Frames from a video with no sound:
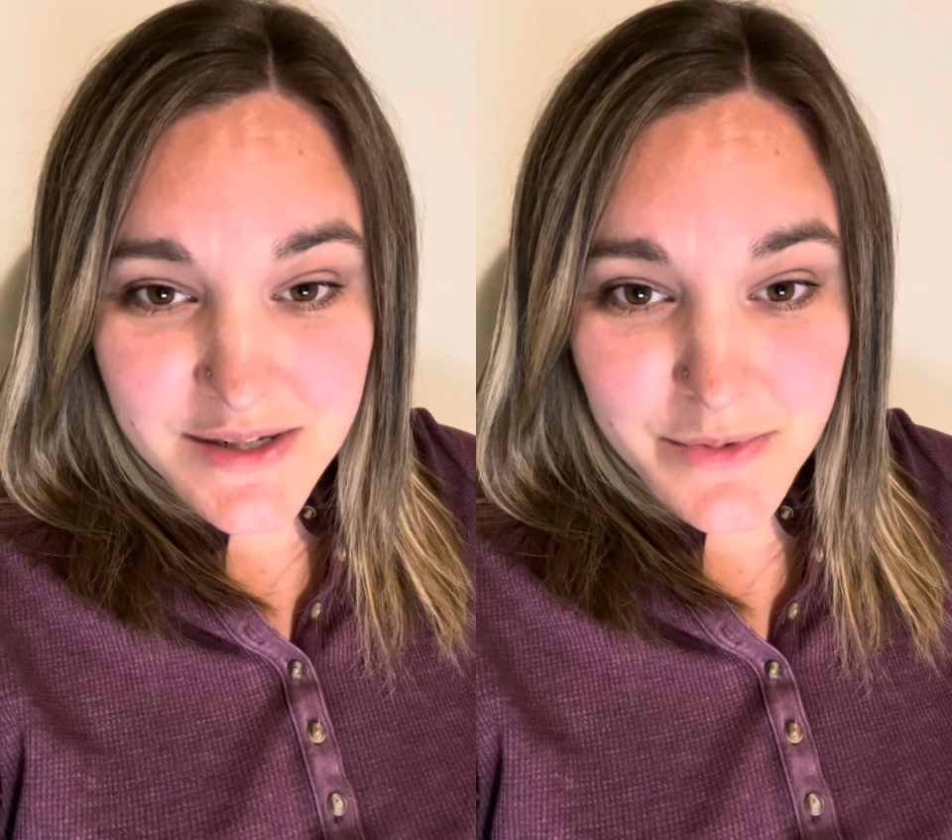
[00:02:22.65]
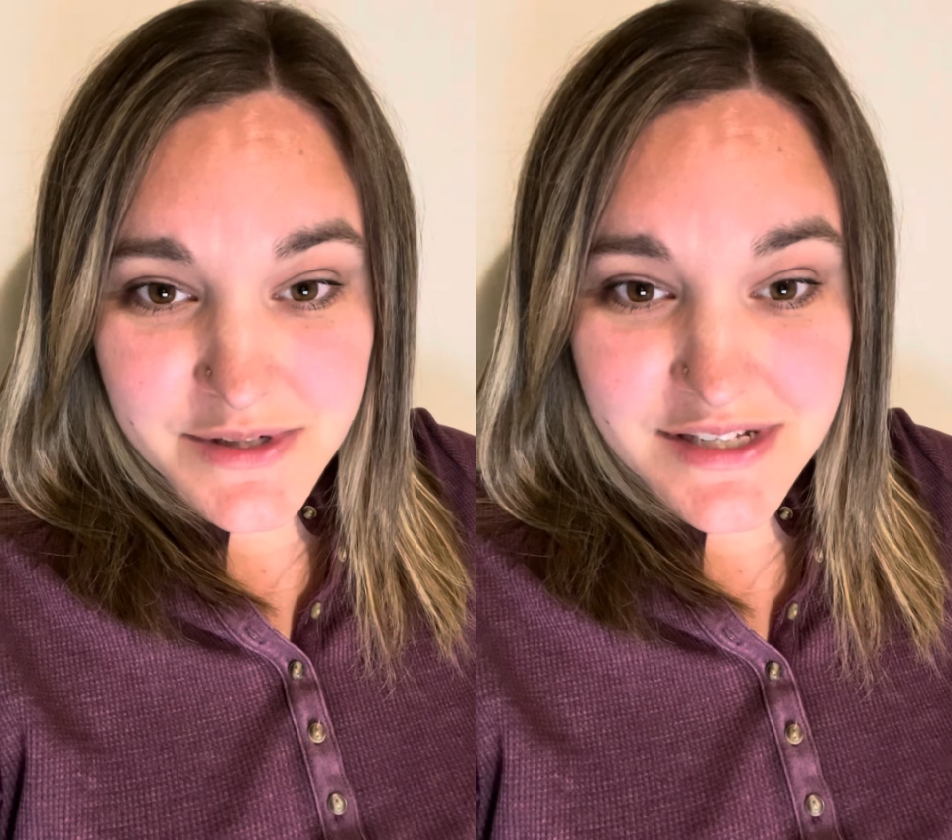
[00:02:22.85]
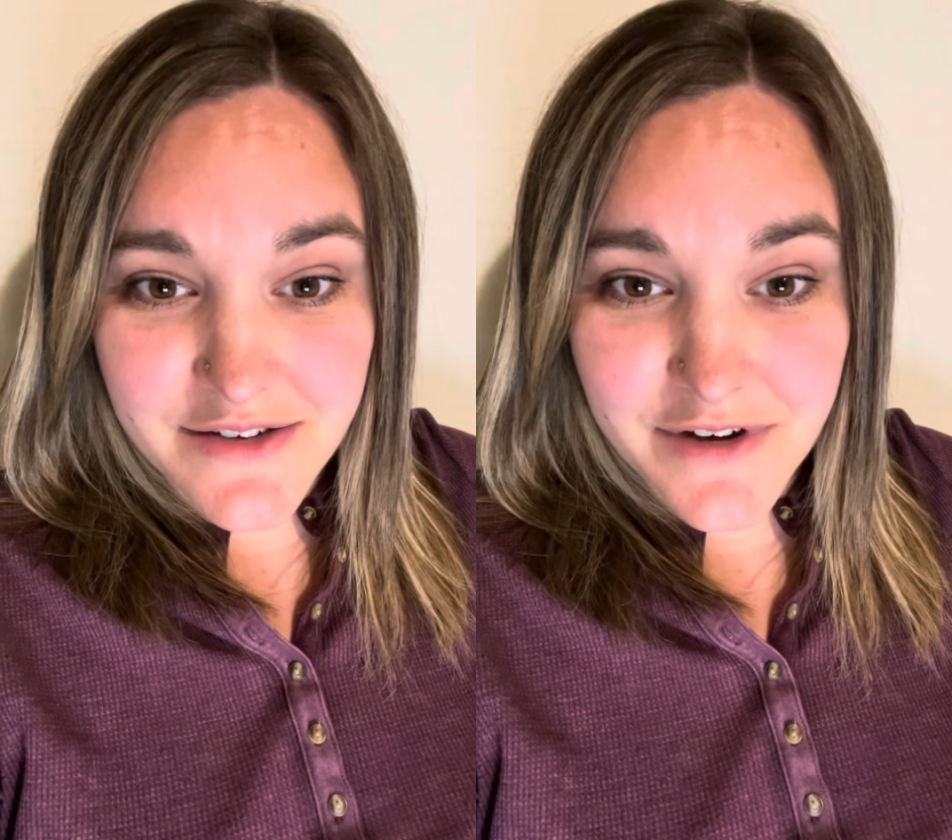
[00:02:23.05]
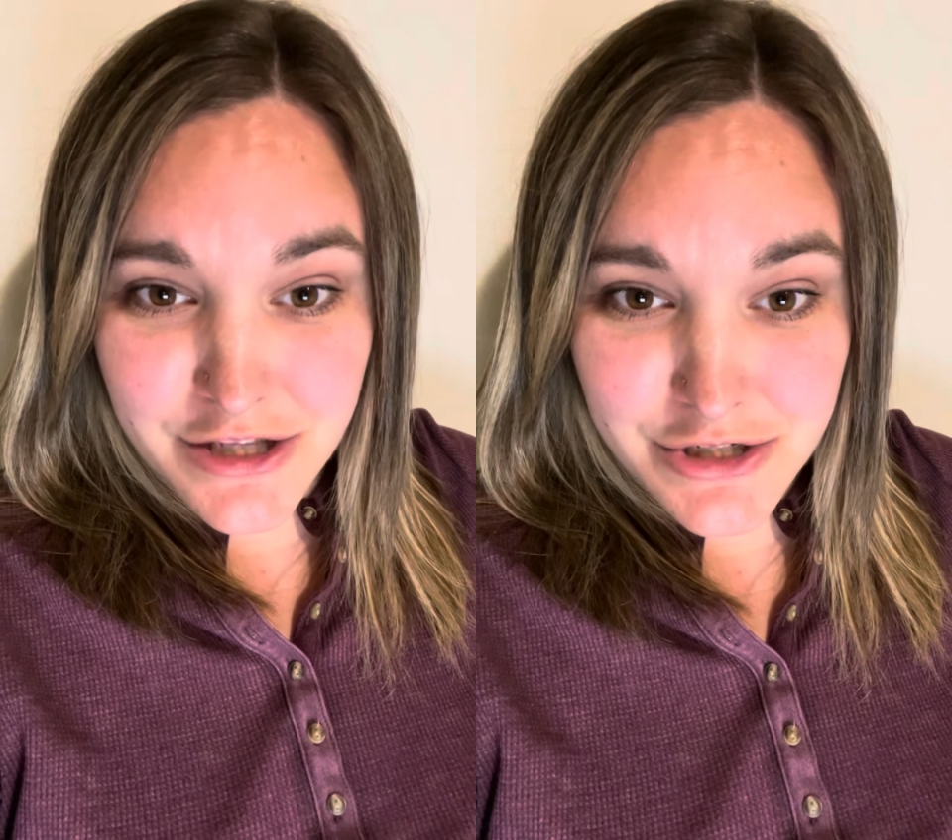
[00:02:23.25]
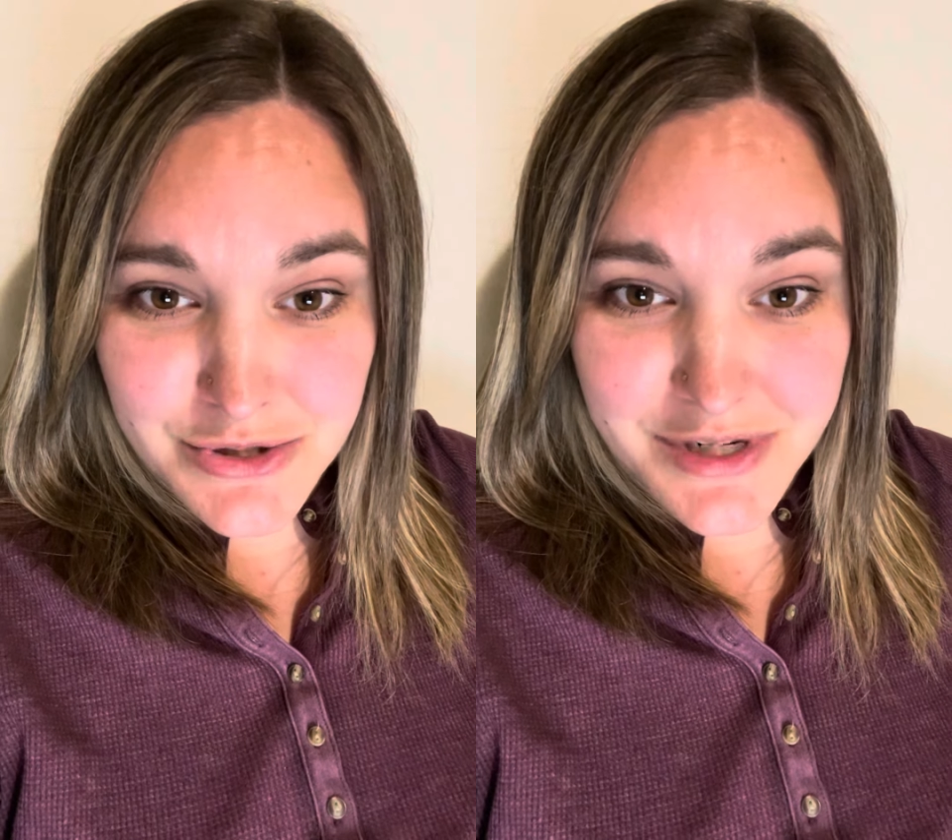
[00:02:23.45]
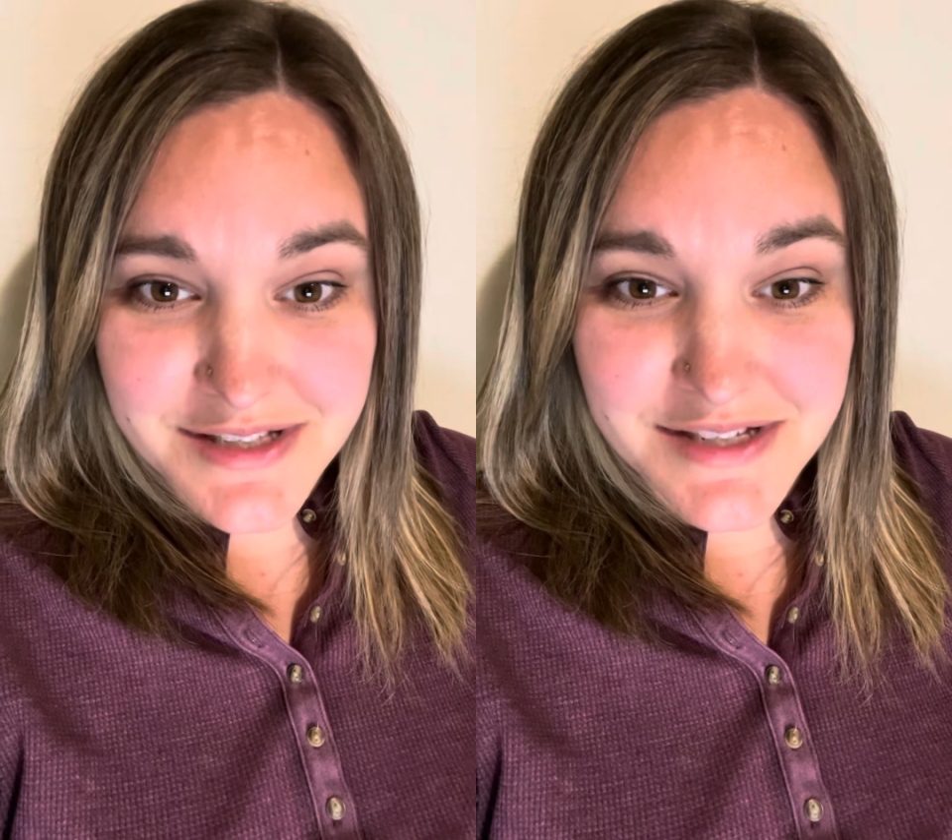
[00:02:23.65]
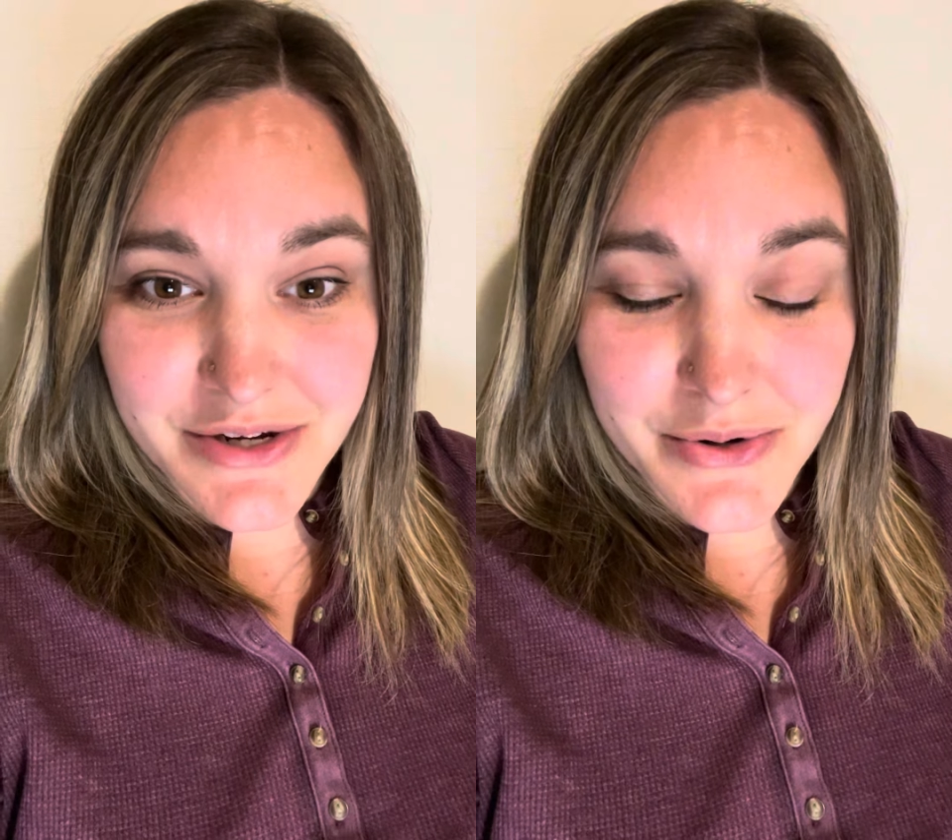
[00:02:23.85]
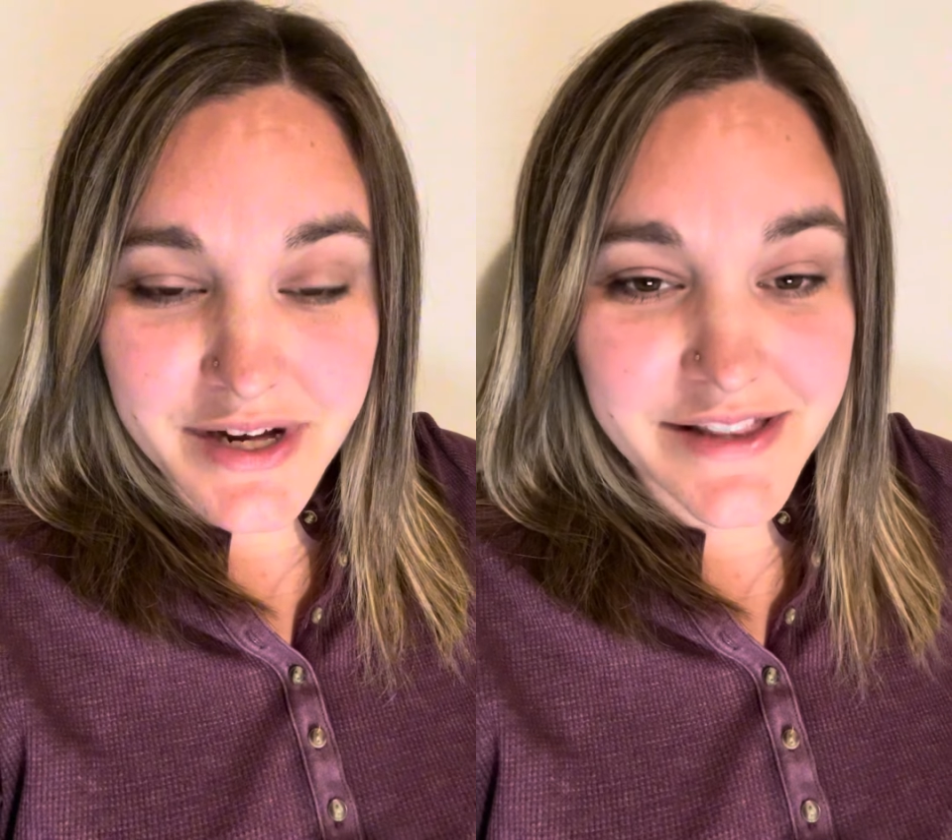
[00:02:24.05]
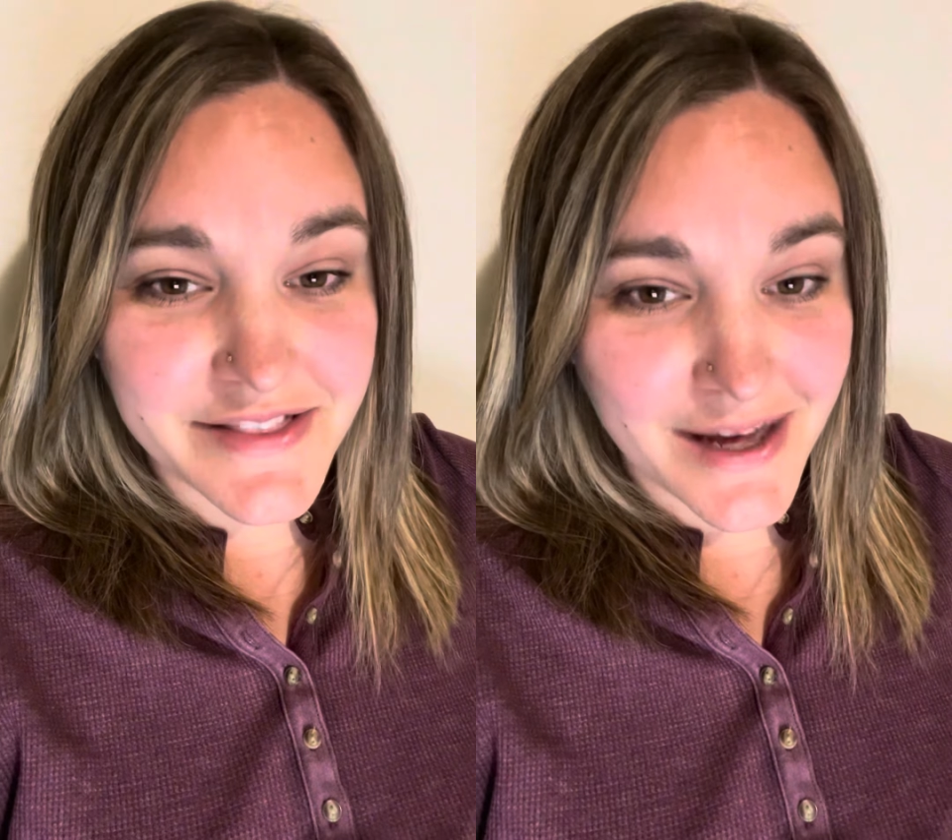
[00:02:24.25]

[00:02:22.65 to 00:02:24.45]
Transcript: and we'll see if other students agree that